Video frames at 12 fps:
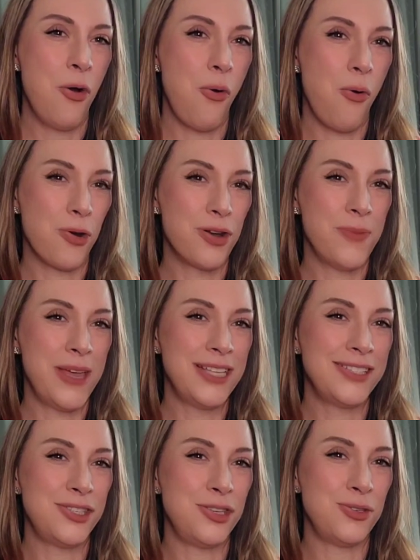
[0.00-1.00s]

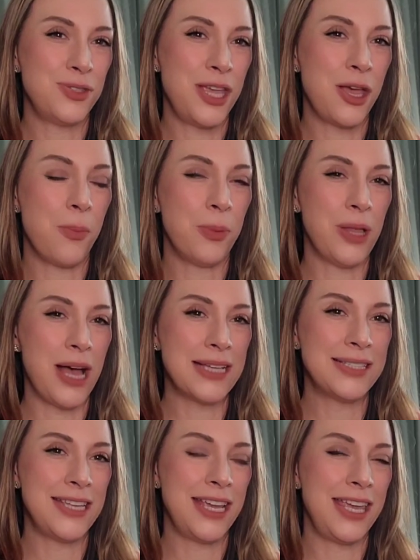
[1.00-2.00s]
ornaments using
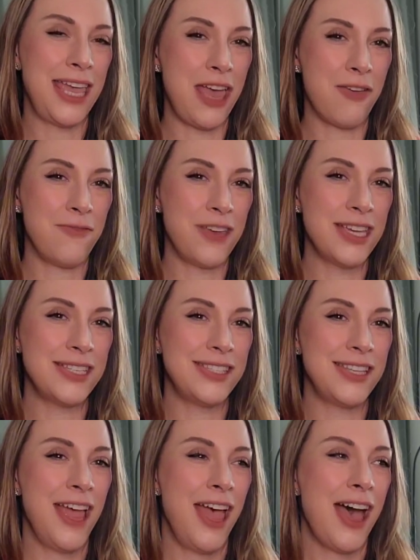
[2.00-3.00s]
plastic canvas
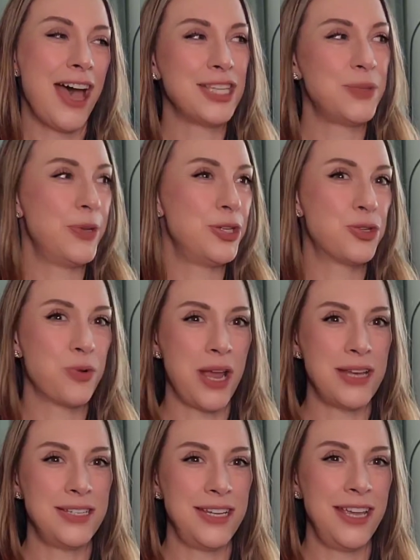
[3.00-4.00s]
has been
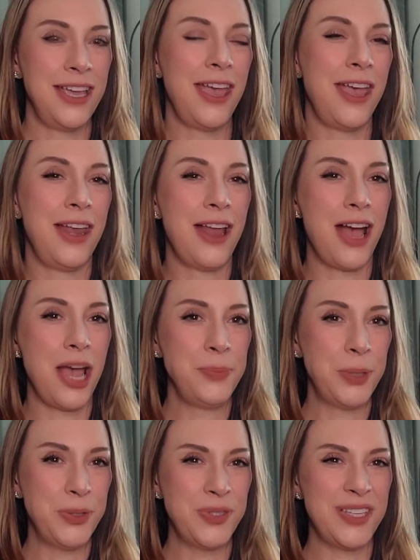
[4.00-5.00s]
trending, and I
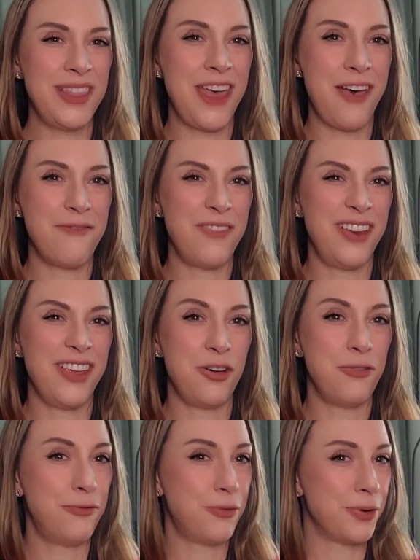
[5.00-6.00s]
posted that
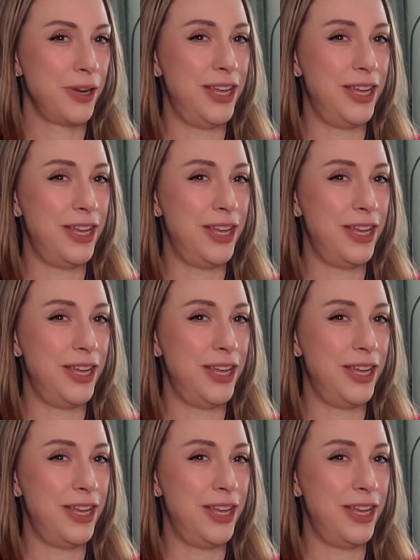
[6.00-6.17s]
video 4